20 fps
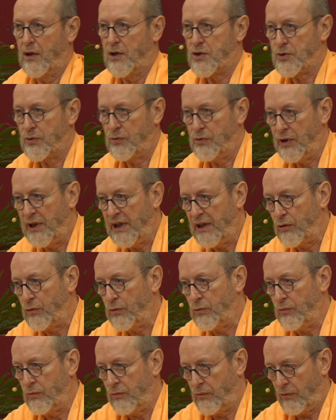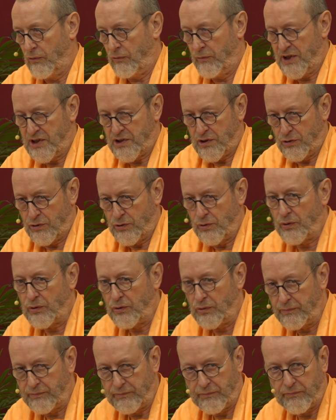So you need to
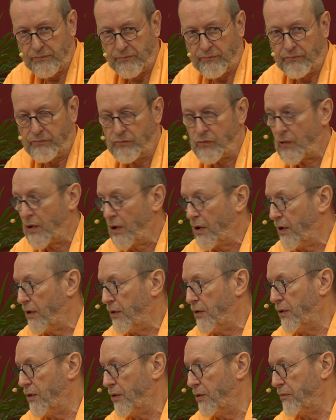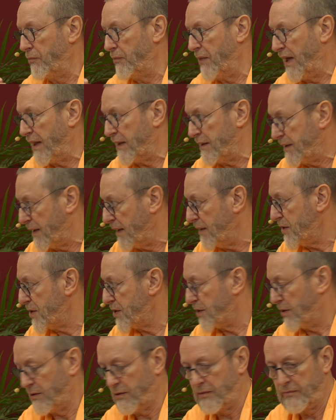withdraw your
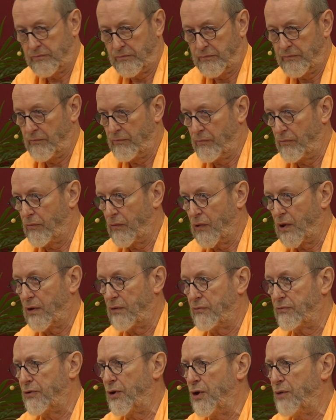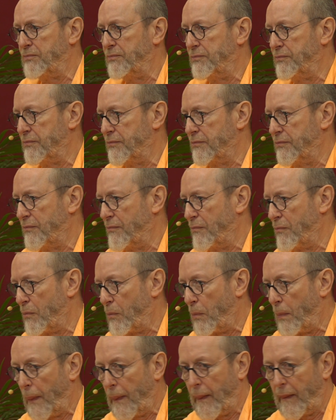attention from
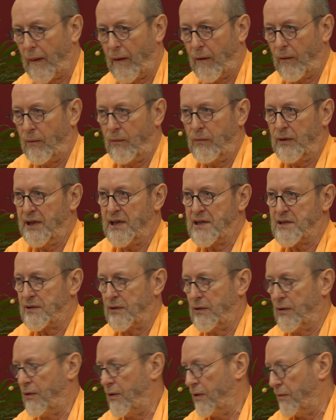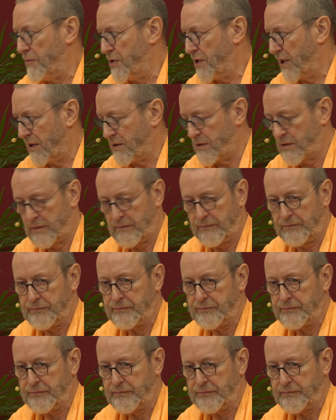all these objects.